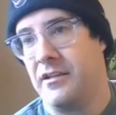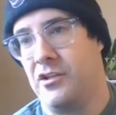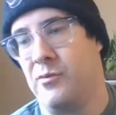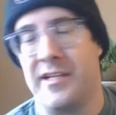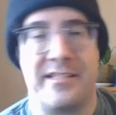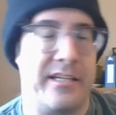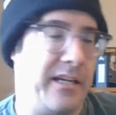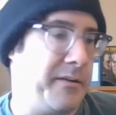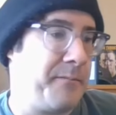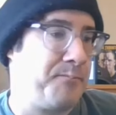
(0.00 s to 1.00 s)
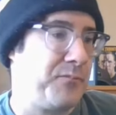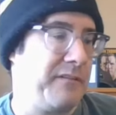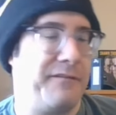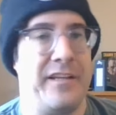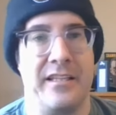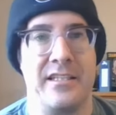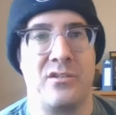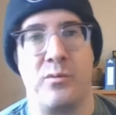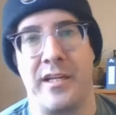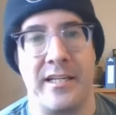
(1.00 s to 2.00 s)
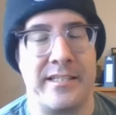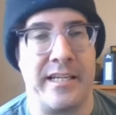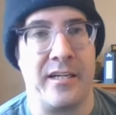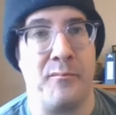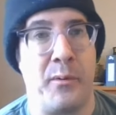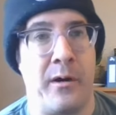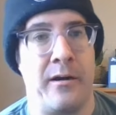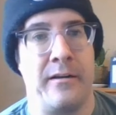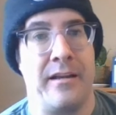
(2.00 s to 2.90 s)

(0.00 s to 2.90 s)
USA, Finland, Sweden taking part.